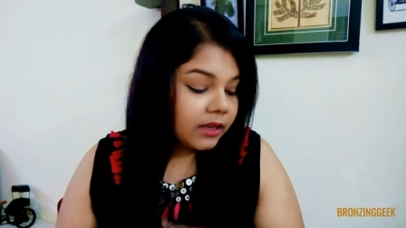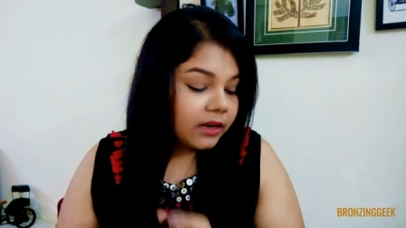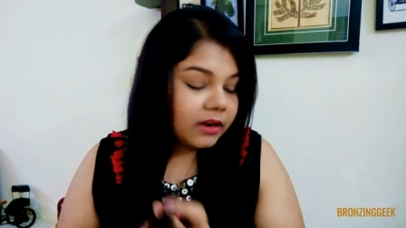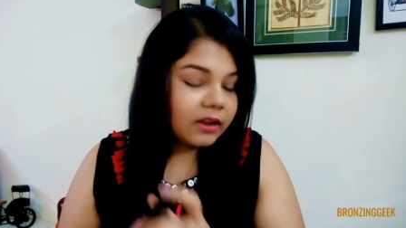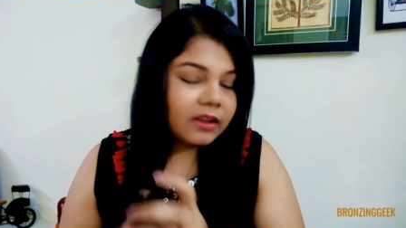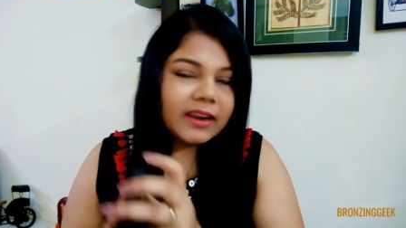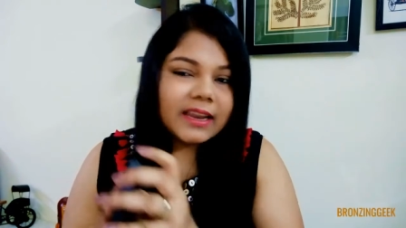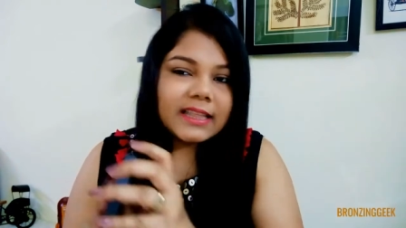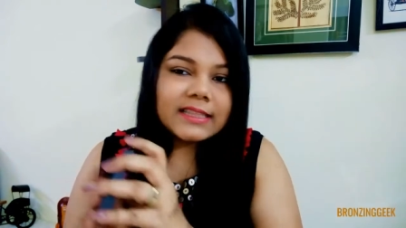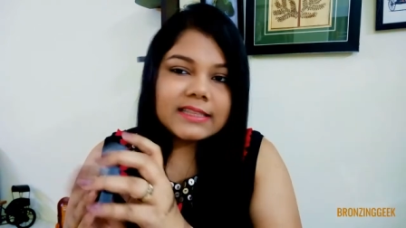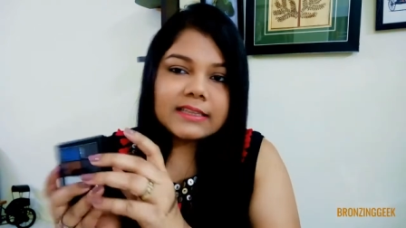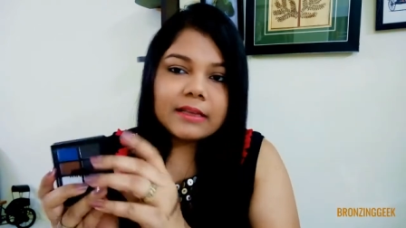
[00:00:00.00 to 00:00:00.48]

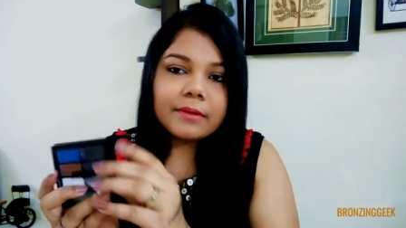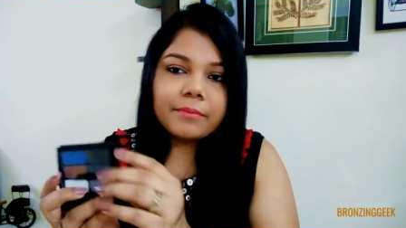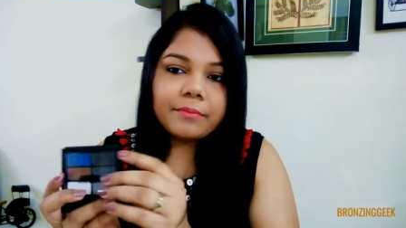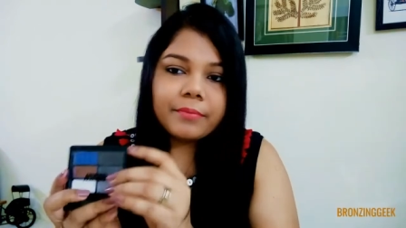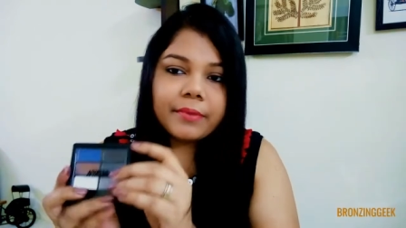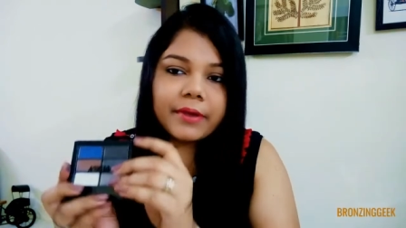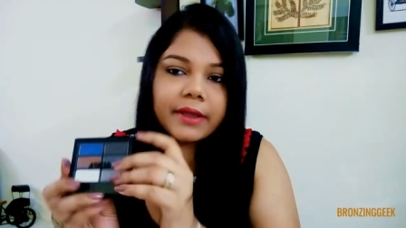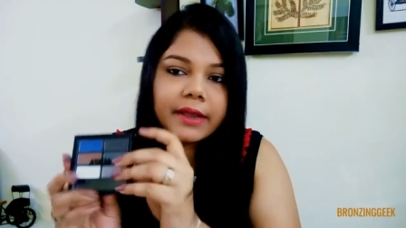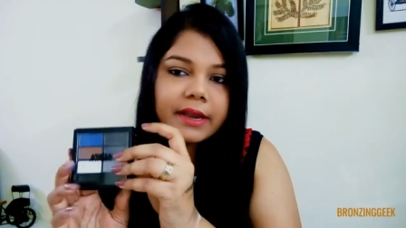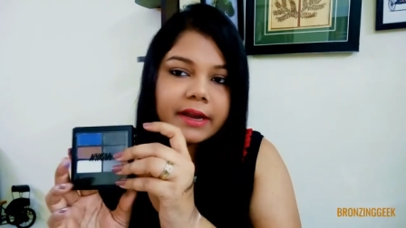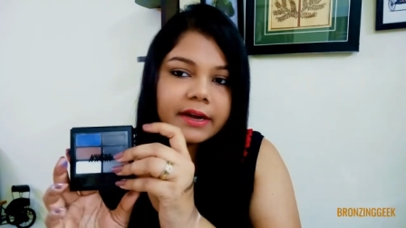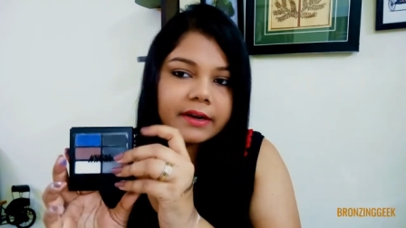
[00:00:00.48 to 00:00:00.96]
Now let's
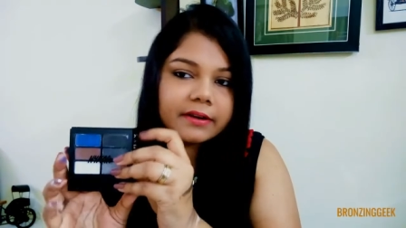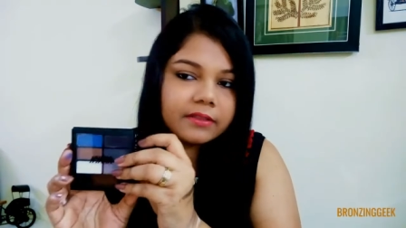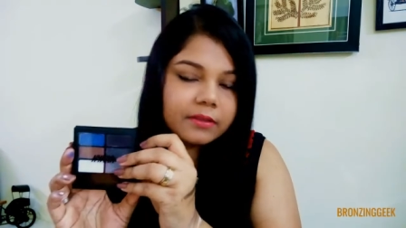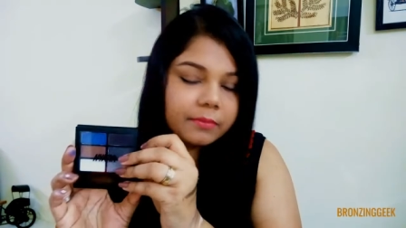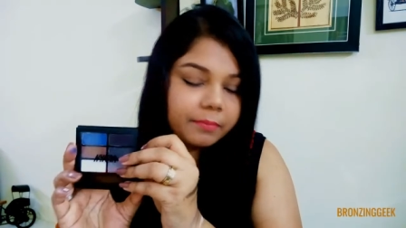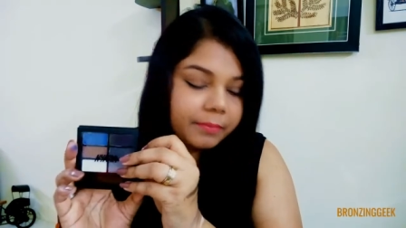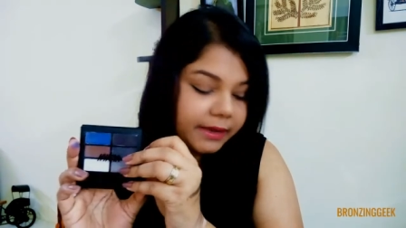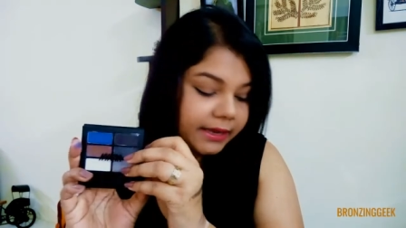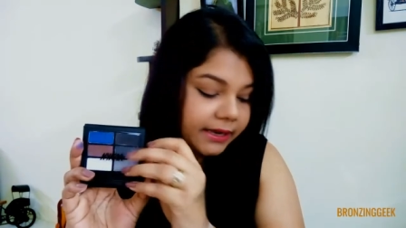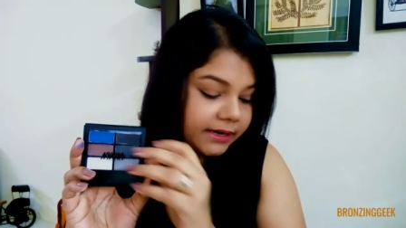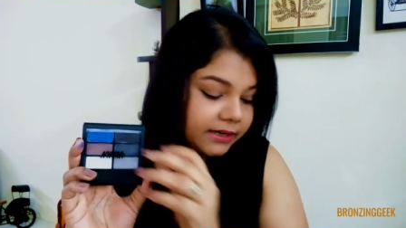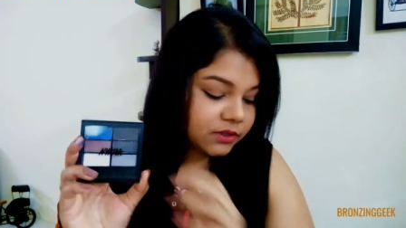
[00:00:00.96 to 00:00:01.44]
compare
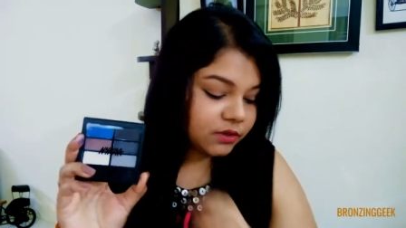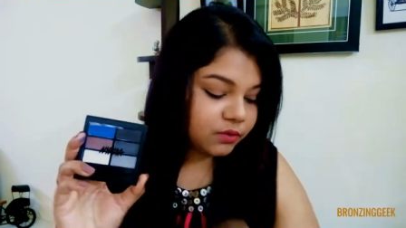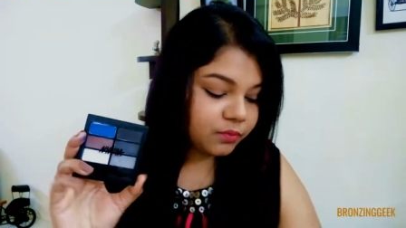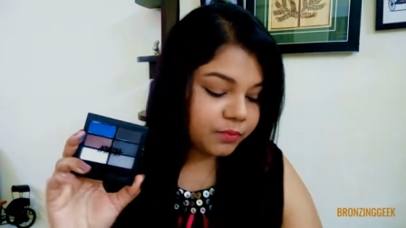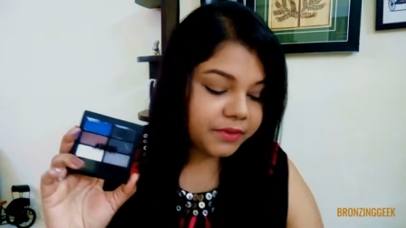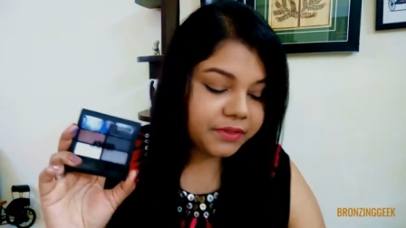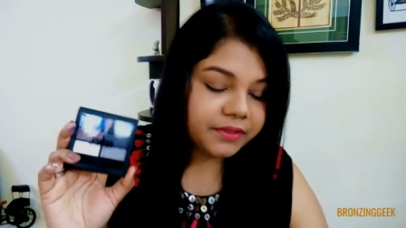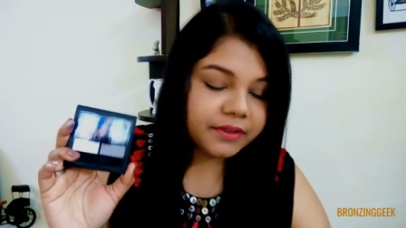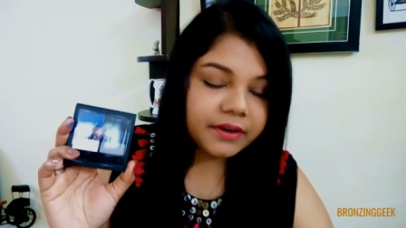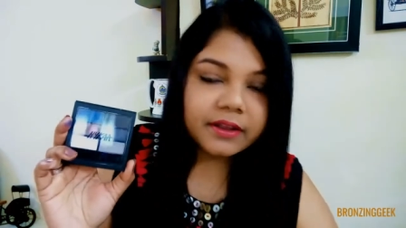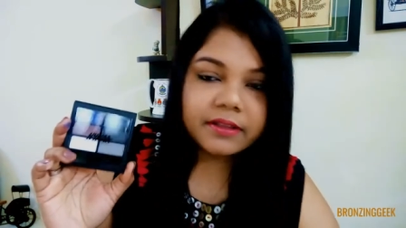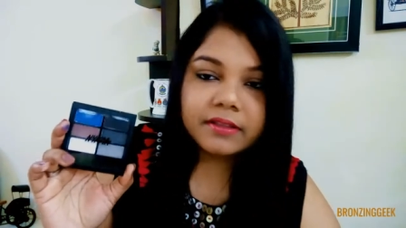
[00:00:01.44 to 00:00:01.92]
the palette
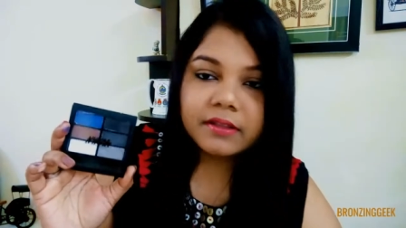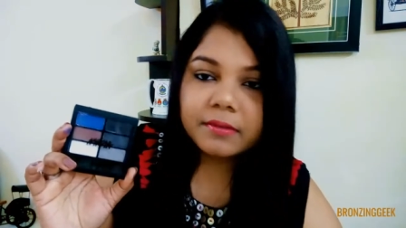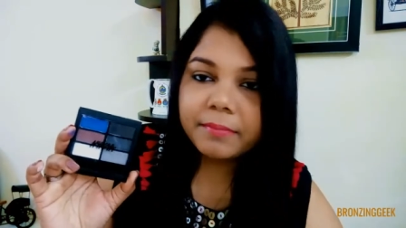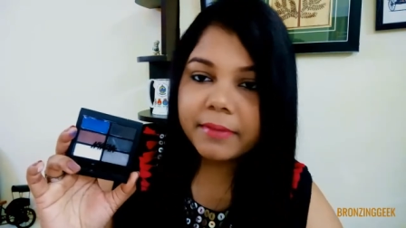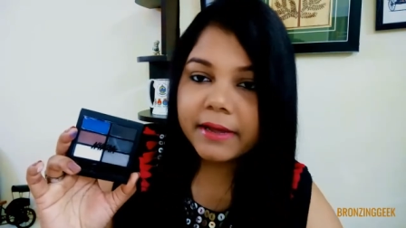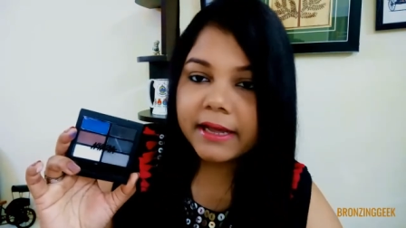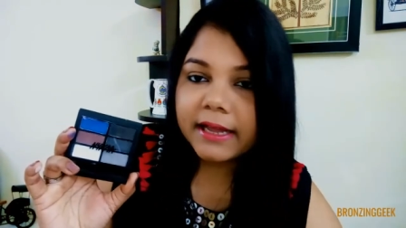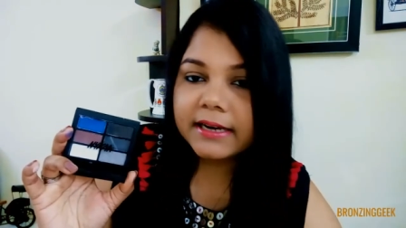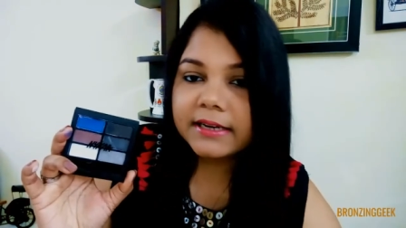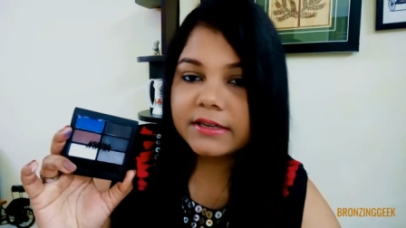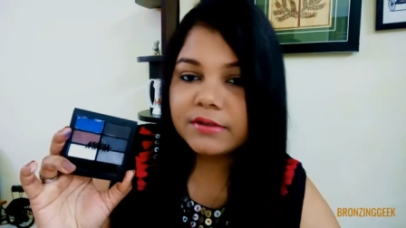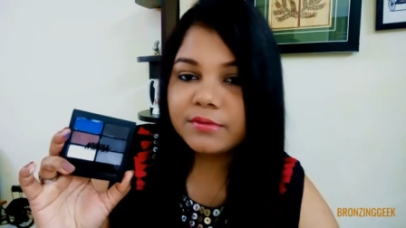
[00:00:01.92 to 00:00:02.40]
with another
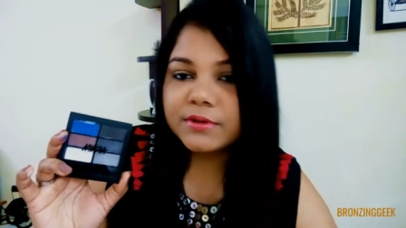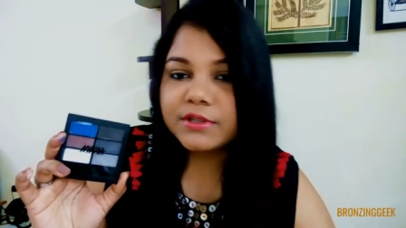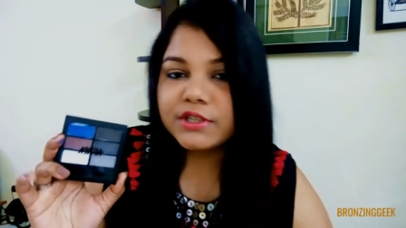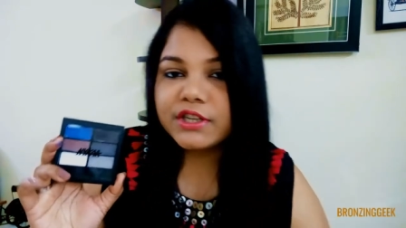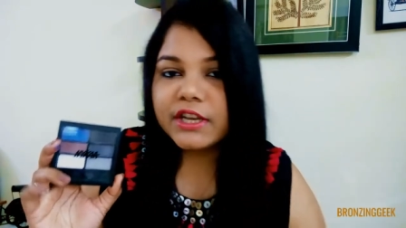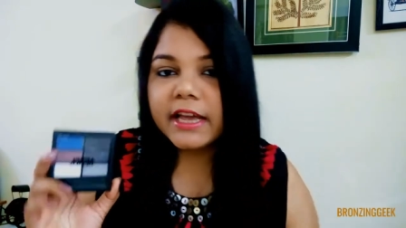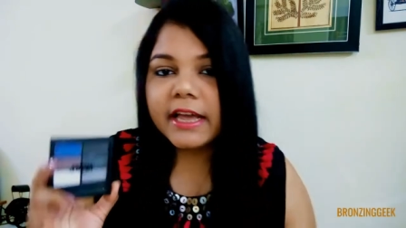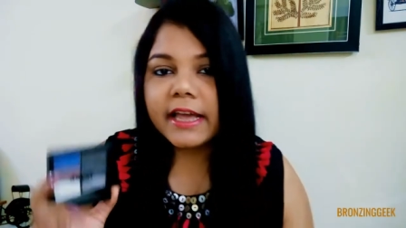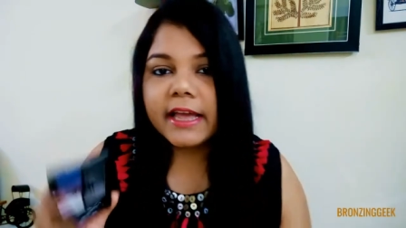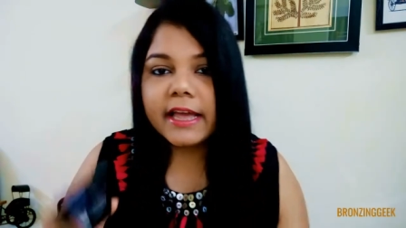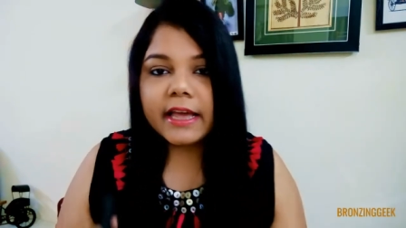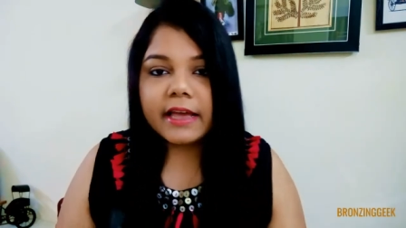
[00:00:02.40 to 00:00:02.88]
palette
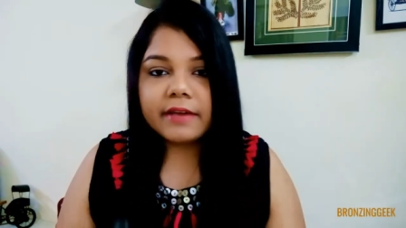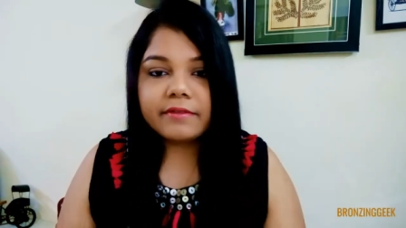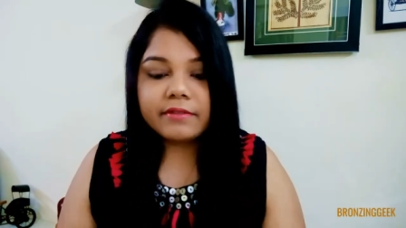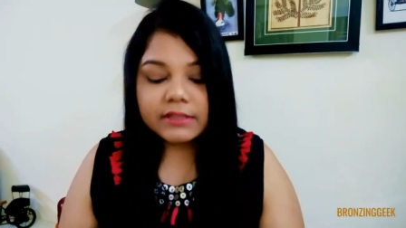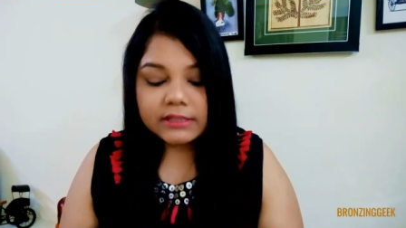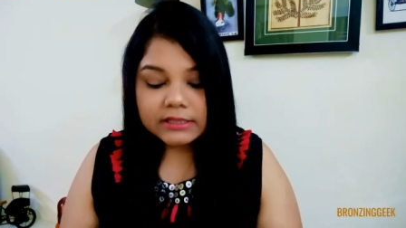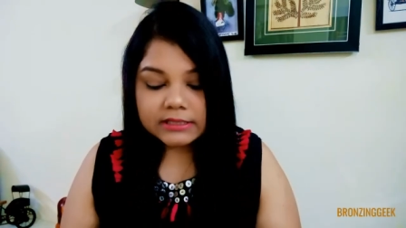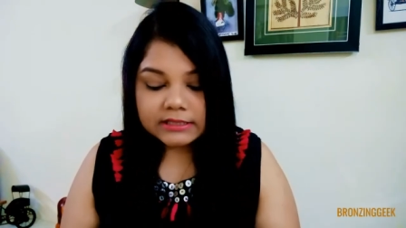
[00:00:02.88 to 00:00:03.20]
which I have in